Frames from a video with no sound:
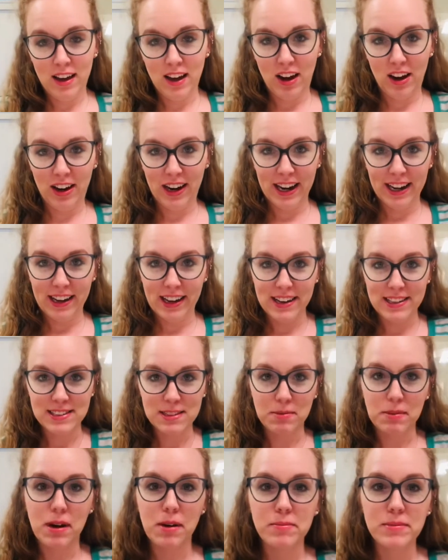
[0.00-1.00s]
Alright guys,
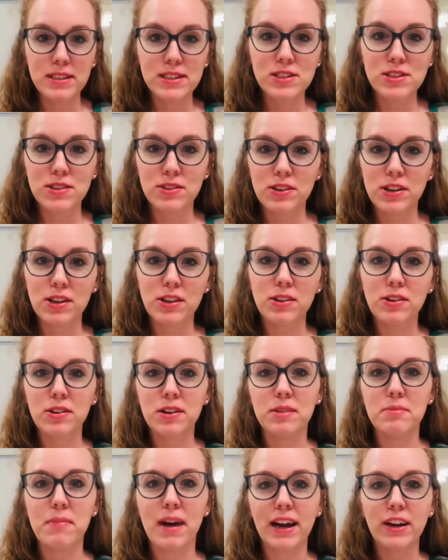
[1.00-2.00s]
I'm coming to you
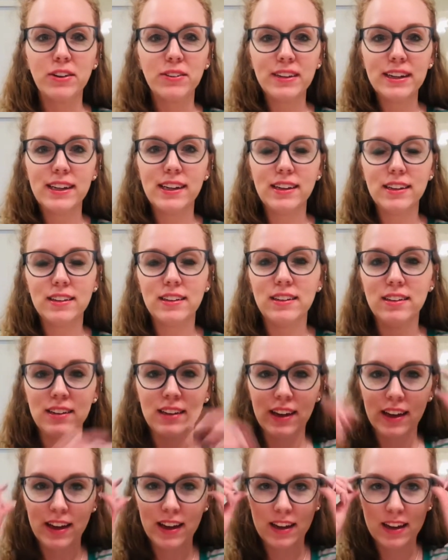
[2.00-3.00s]
in my green
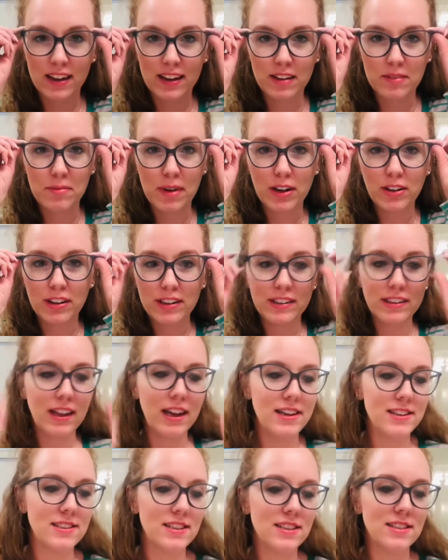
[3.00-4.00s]
and my green
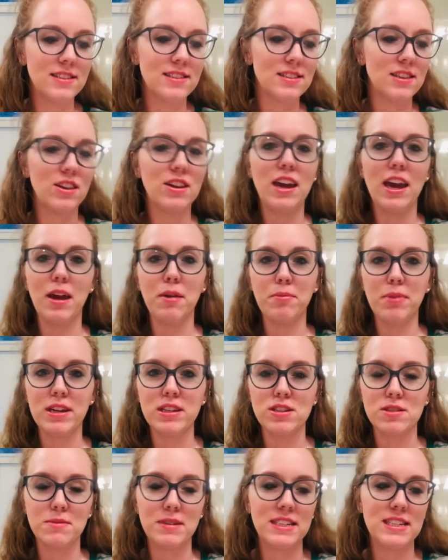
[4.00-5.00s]
glasses, so you can't
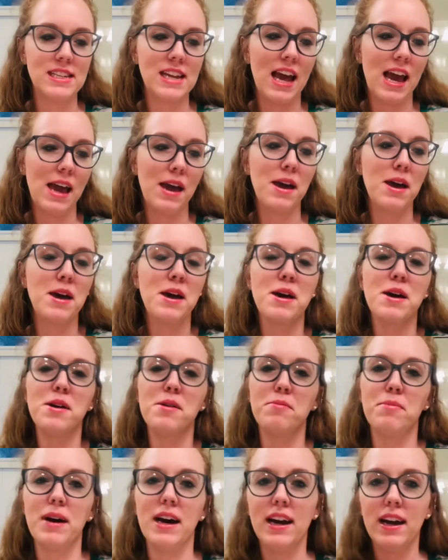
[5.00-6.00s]
pinch me today.
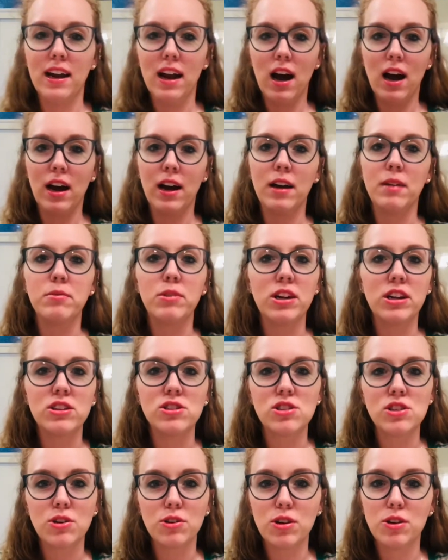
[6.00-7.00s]
But I'm going
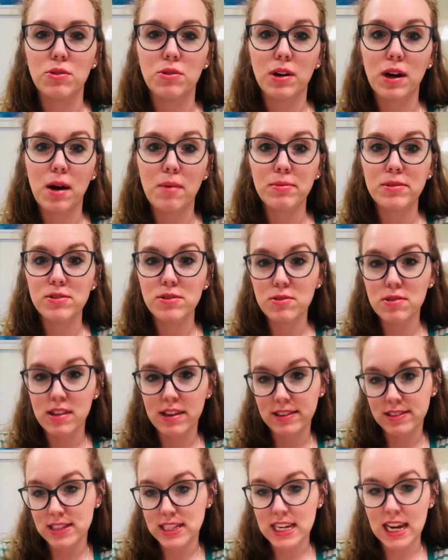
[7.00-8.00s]
to show you a couple new
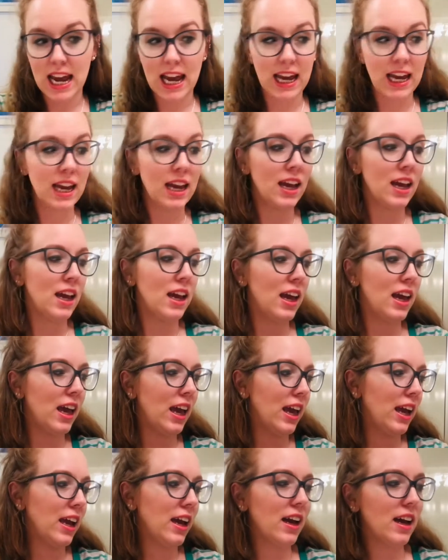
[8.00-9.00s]
things today,
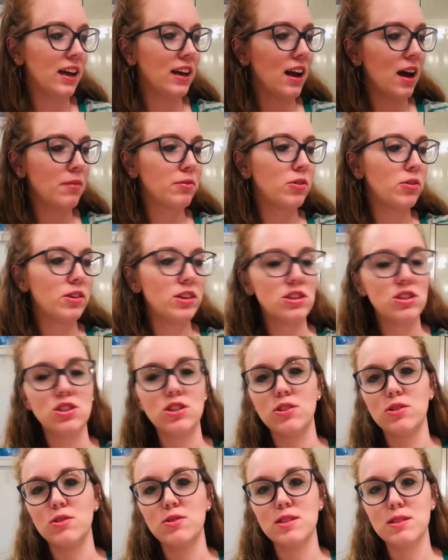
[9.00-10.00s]
and I'm going to
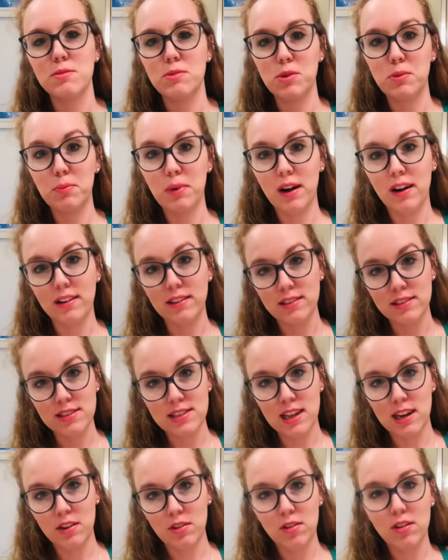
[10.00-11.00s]
show you some new products
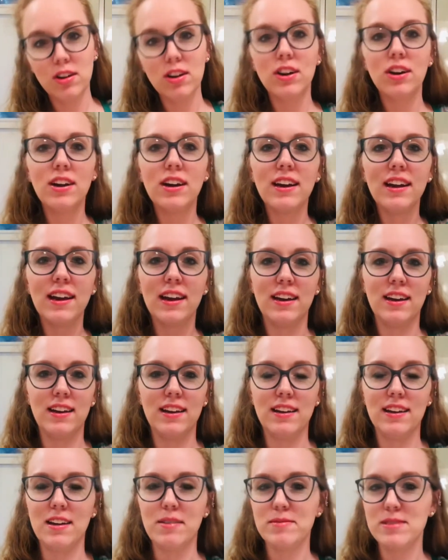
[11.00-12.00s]
that I ordered,
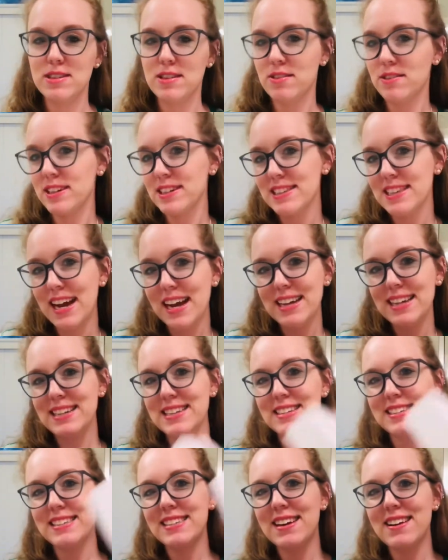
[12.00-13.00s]
and I'm so excited
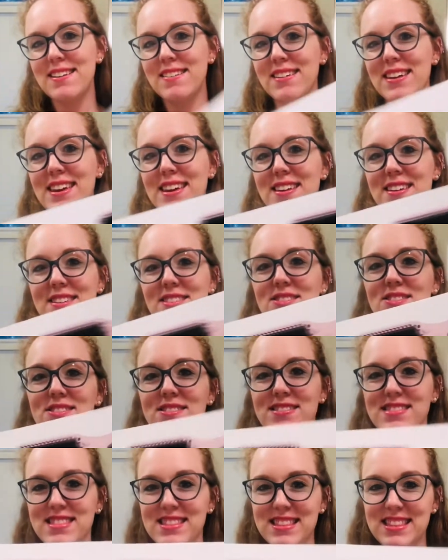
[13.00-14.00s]
to show you
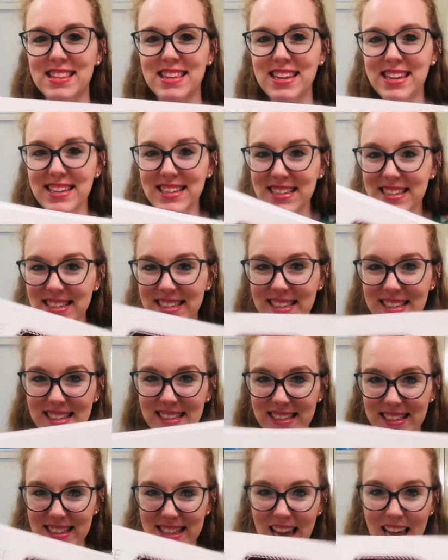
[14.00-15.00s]

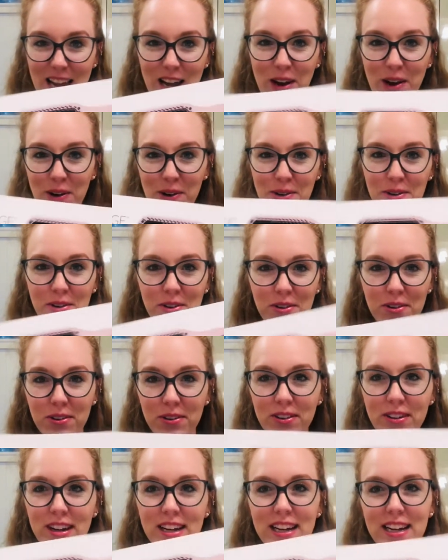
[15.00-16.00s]
this.
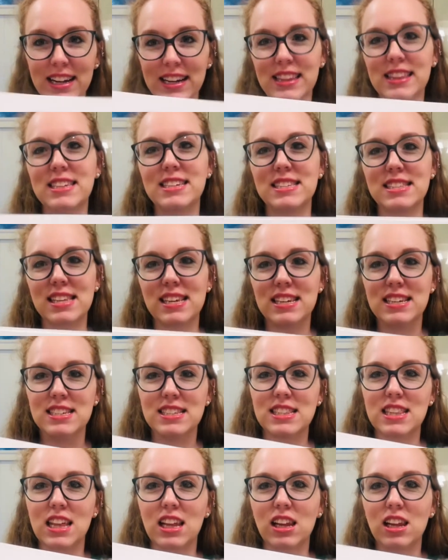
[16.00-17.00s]
Hello! This
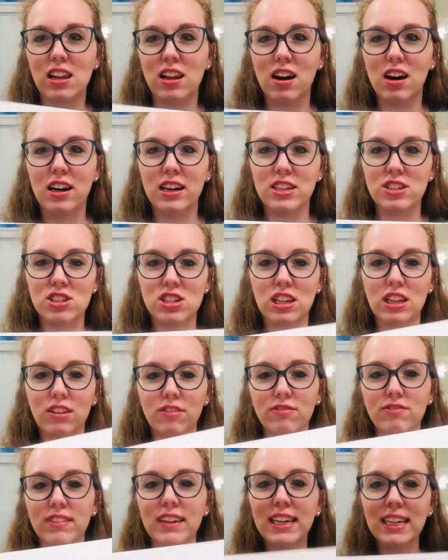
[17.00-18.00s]
is the
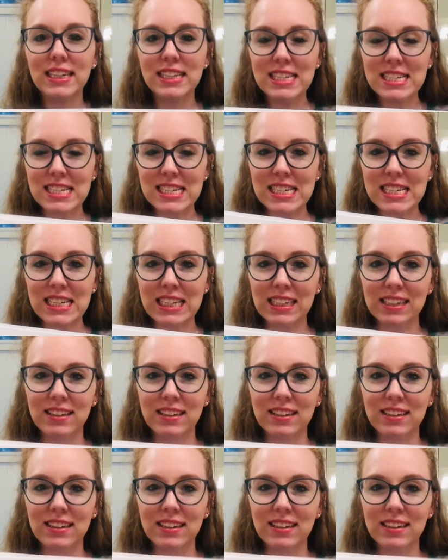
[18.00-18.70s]
Vite.